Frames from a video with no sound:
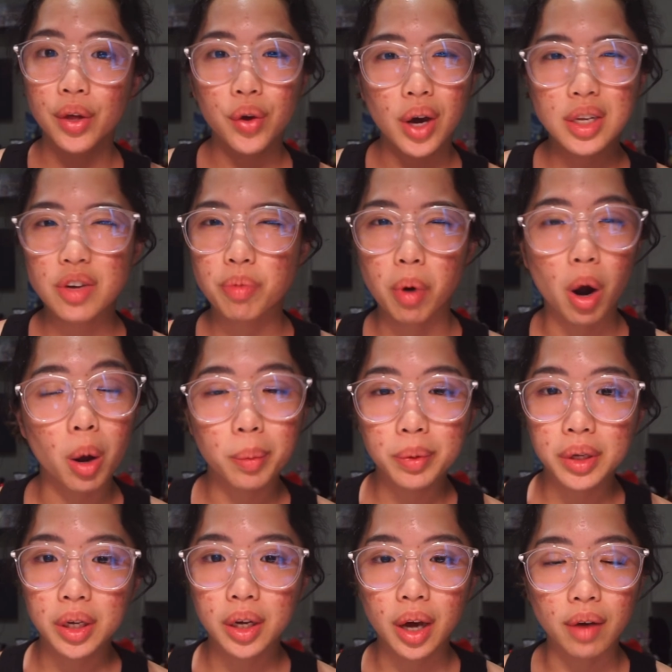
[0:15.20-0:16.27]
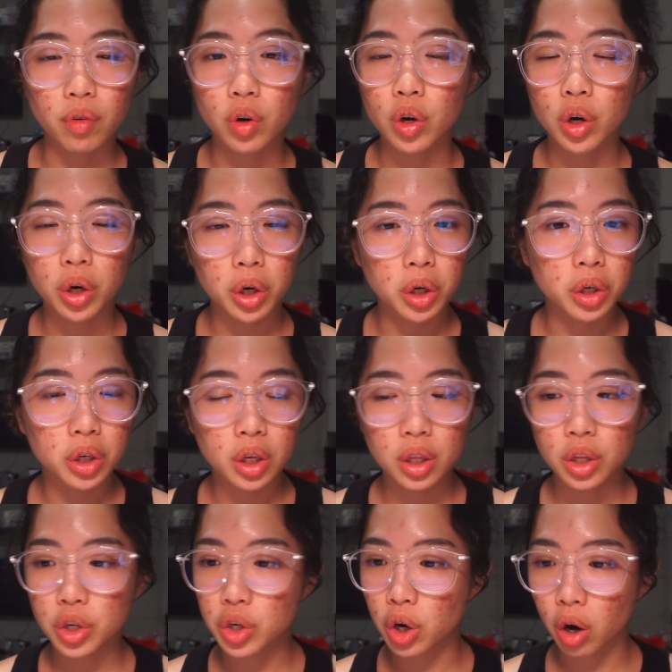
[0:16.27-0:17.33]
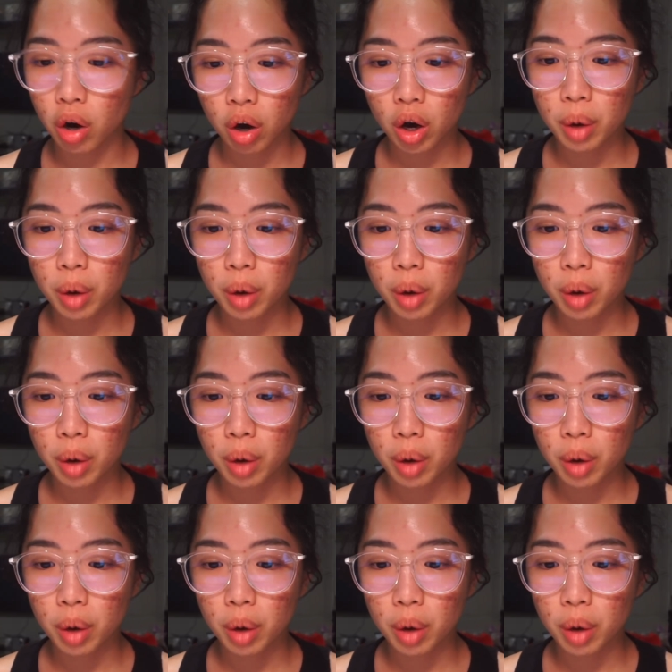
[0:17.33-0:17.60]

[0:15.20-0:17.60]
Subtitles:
guys have probably ever heard the term,